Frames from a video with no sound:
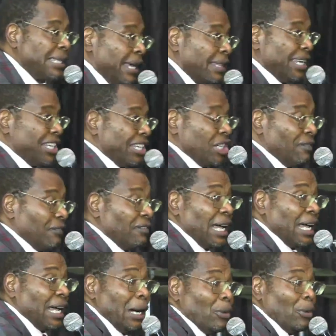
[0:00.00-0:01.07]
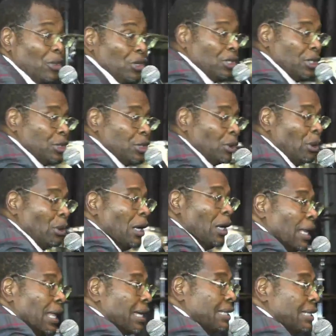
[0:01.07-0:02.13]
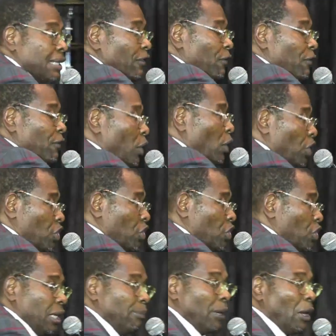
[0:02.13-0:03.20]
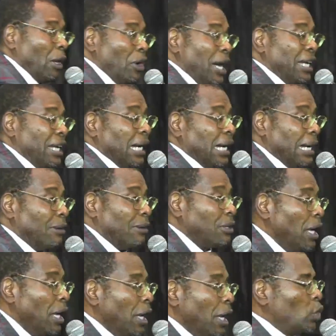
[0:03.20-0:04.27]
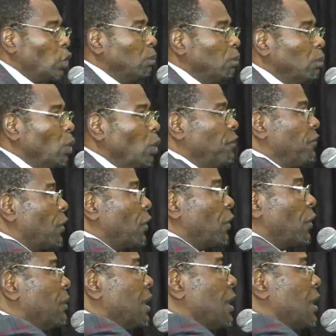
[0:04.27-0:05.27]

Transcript: they travel around the city, you know. Like, say, if there was a train in Bulawayo Underground, it would move from